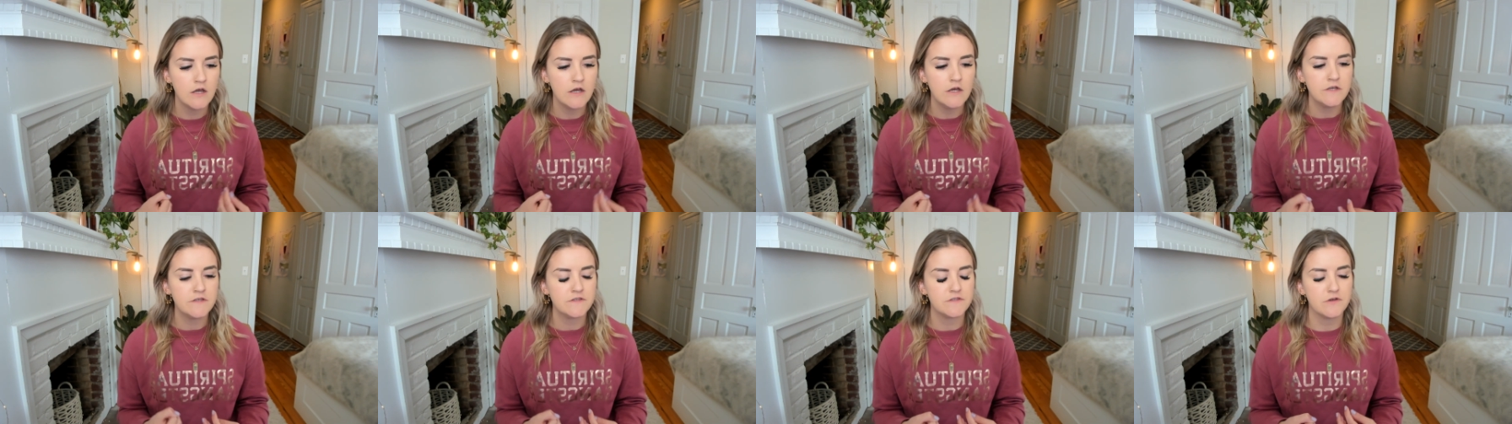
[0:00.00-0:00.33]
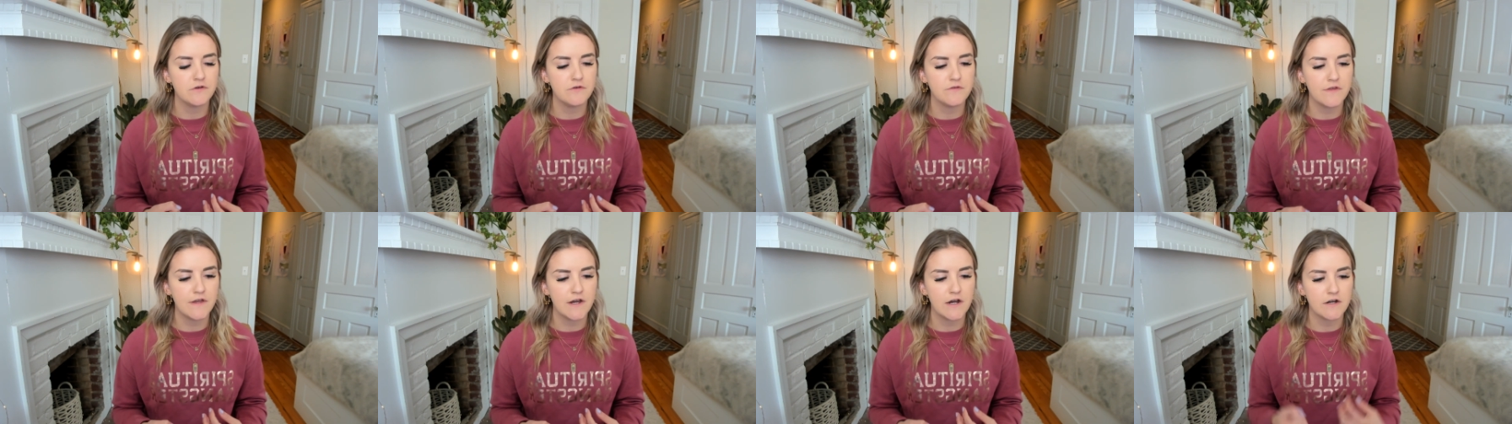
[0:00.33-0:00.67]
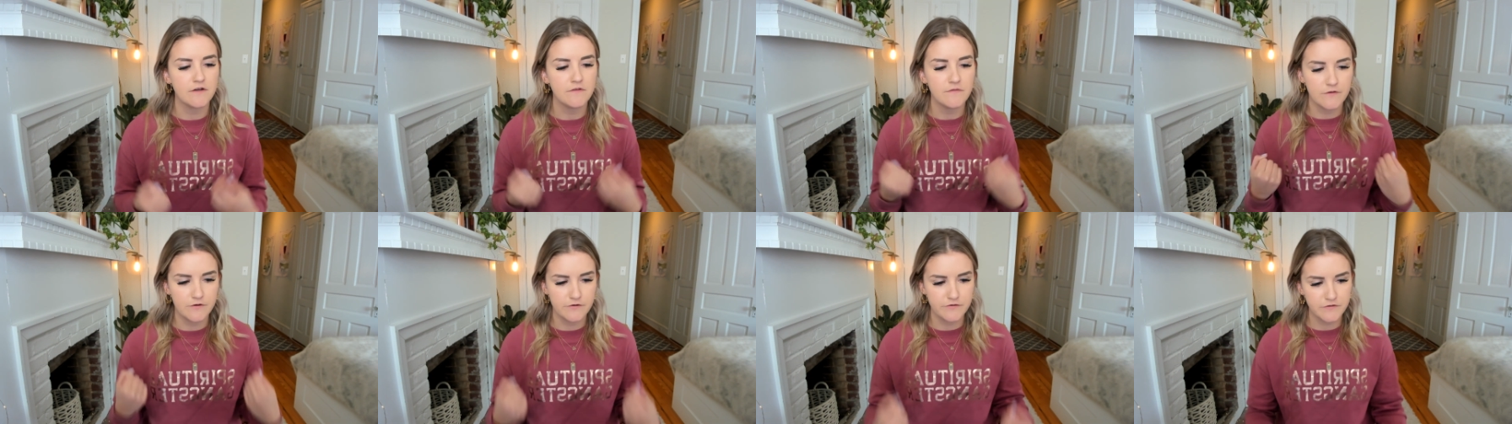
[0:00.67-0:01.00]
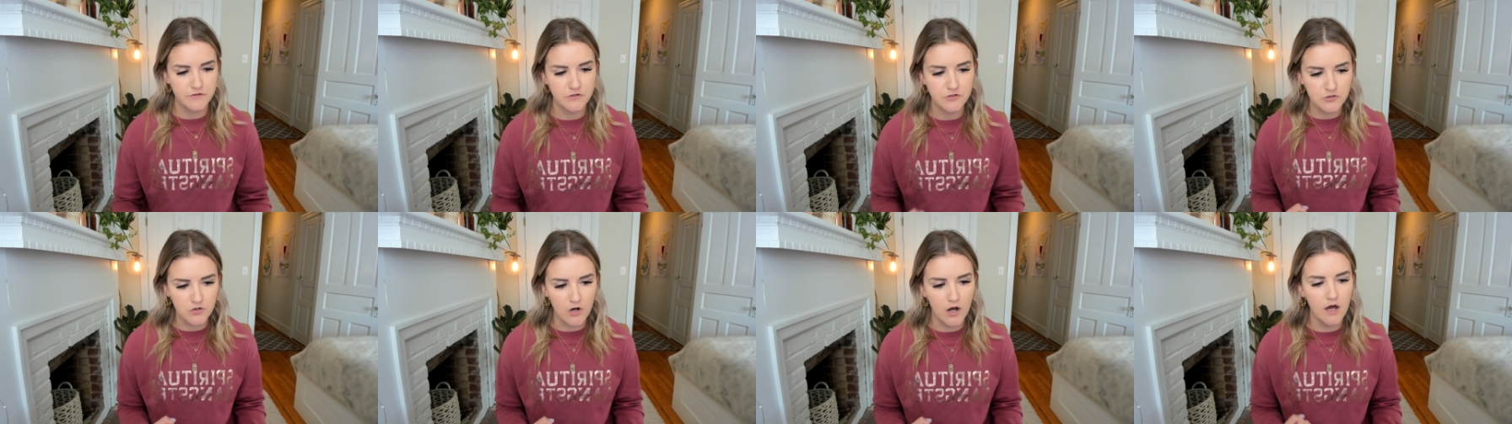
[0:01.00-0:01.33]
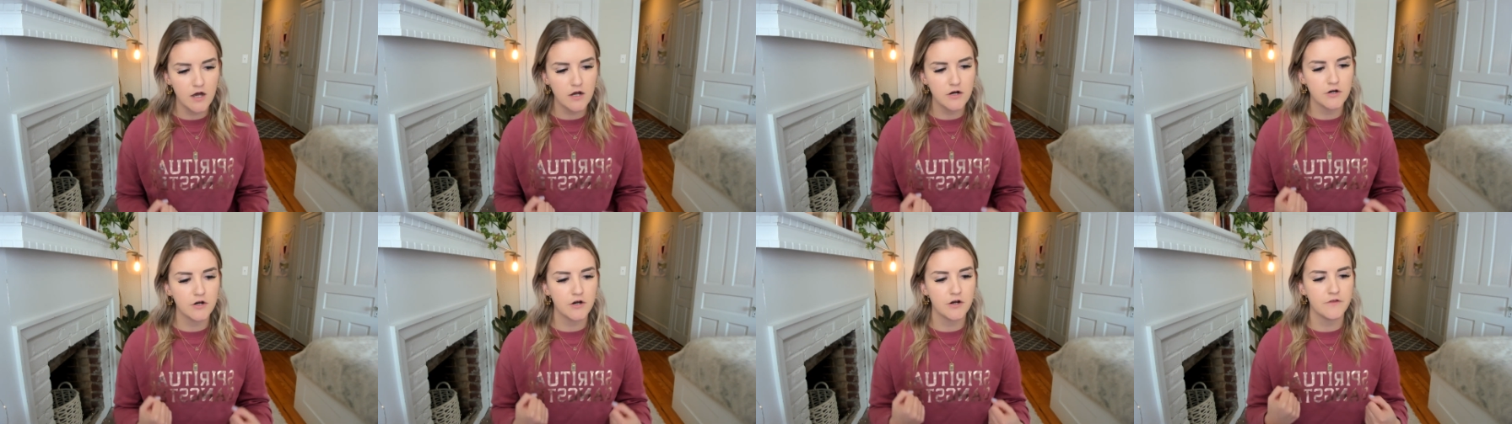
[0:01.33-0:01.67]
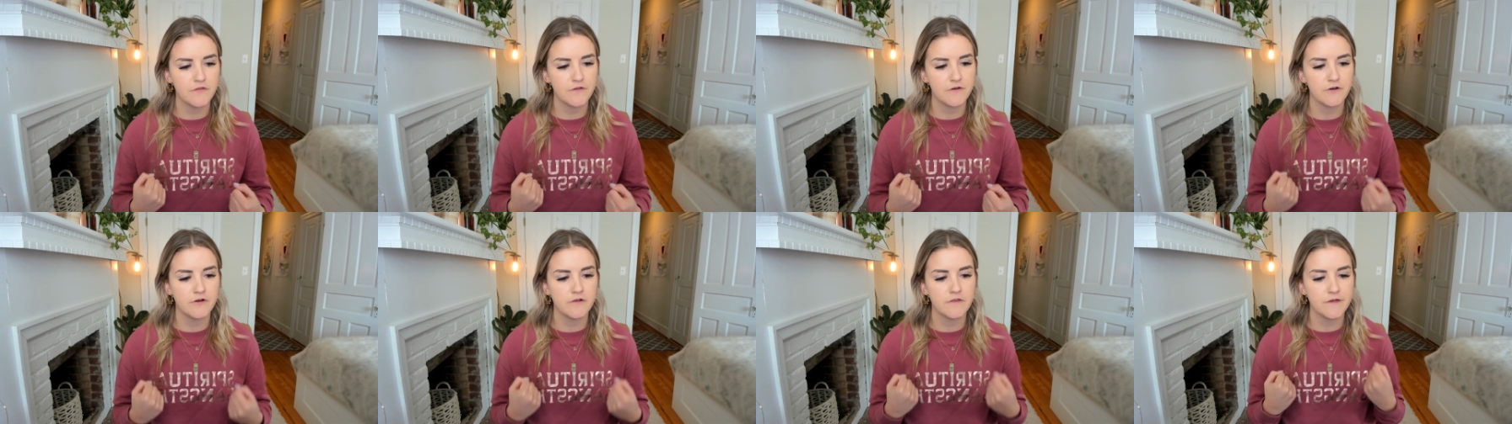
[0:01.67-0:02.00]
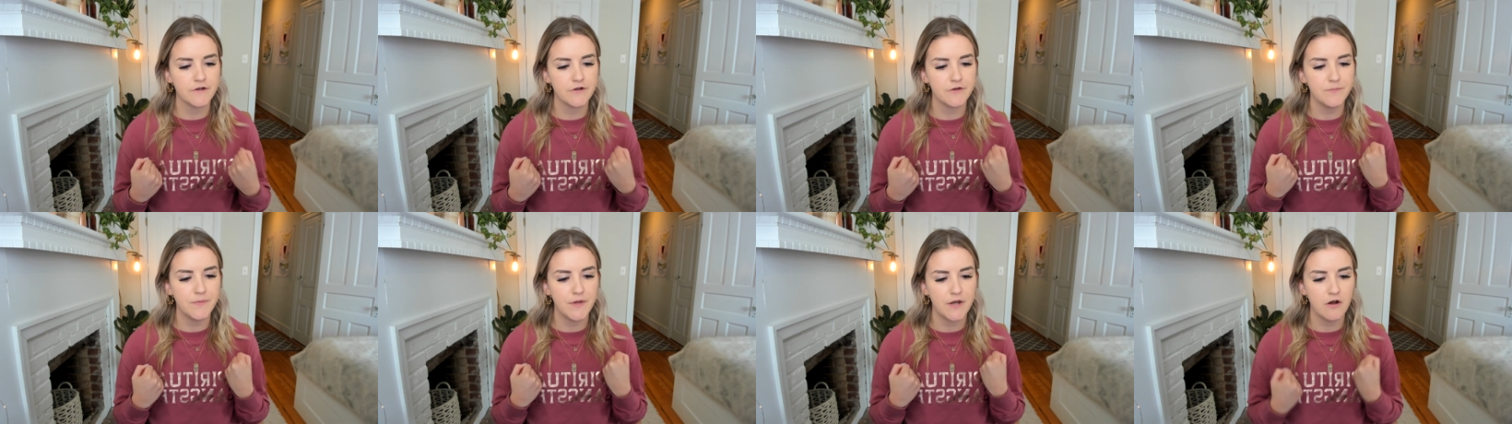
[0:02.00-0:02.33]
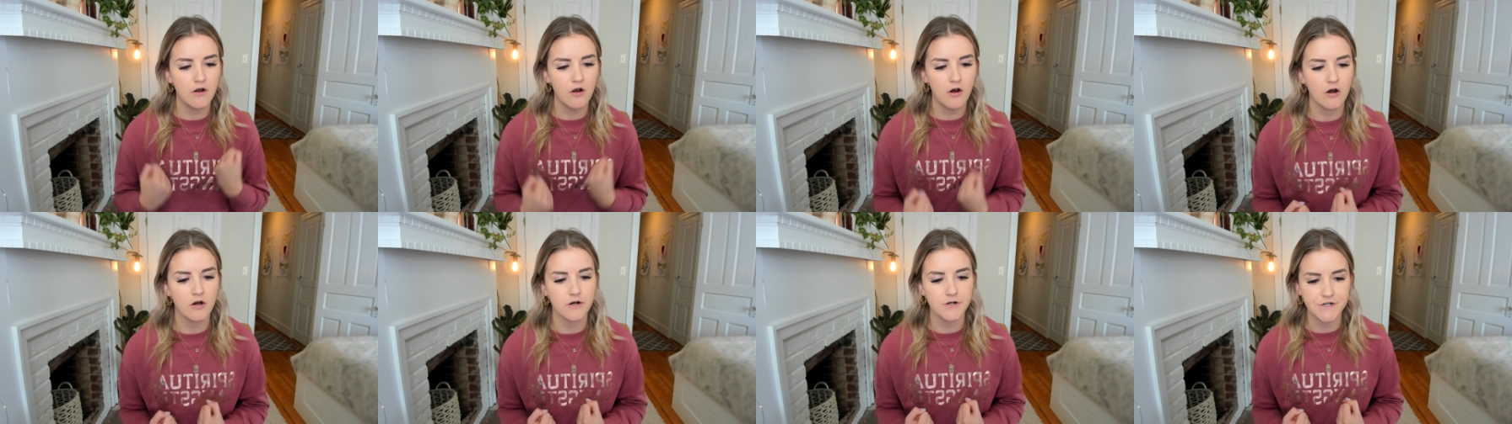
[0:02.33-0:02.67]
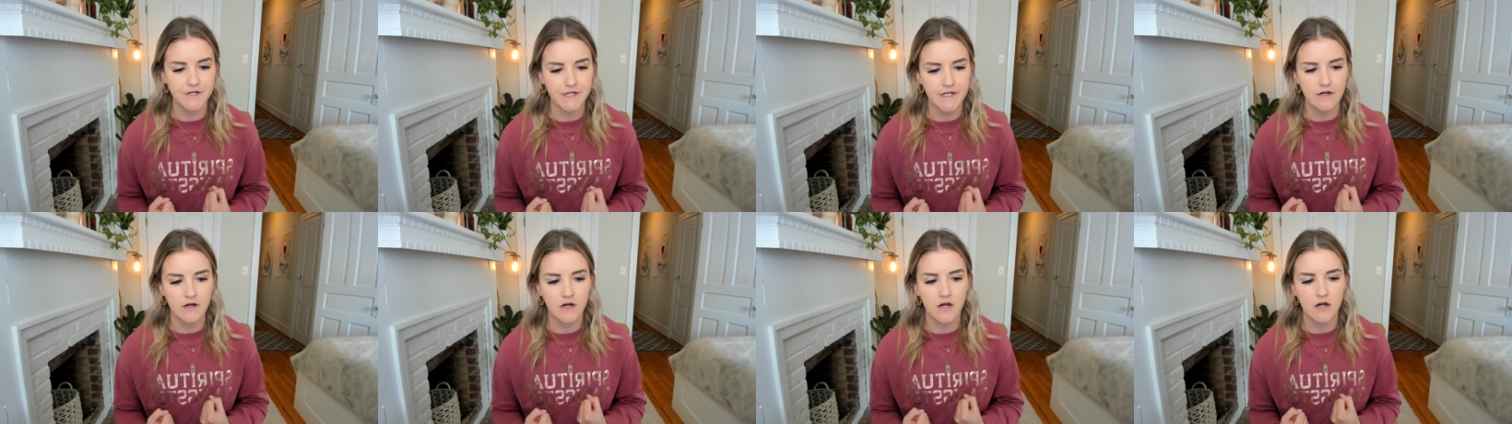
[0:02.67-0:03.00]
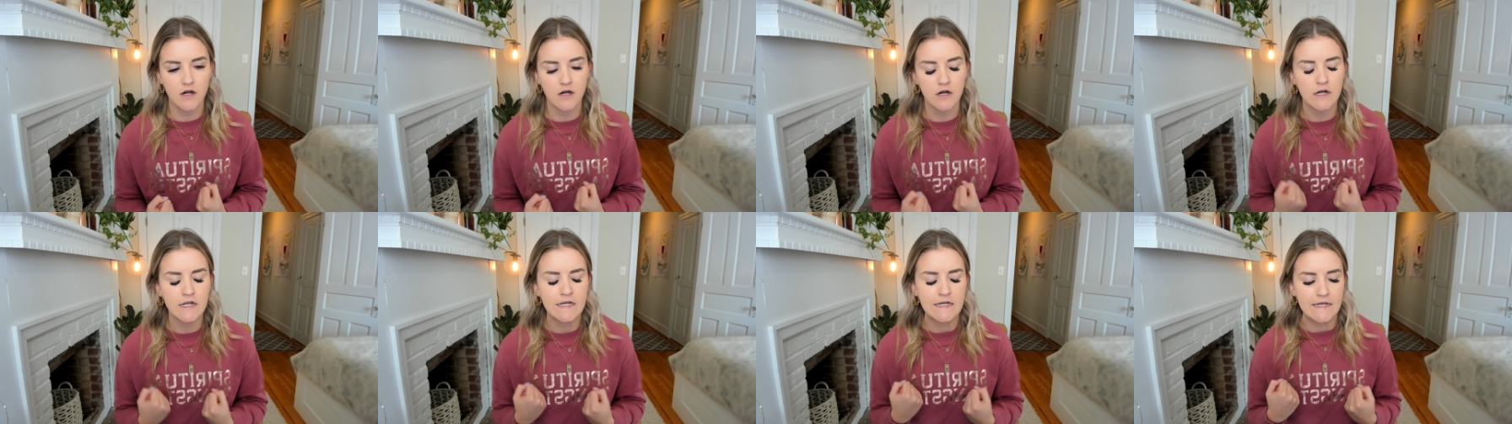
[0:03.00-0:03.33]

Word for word: So they're they're stronger, they're a little bit hardier.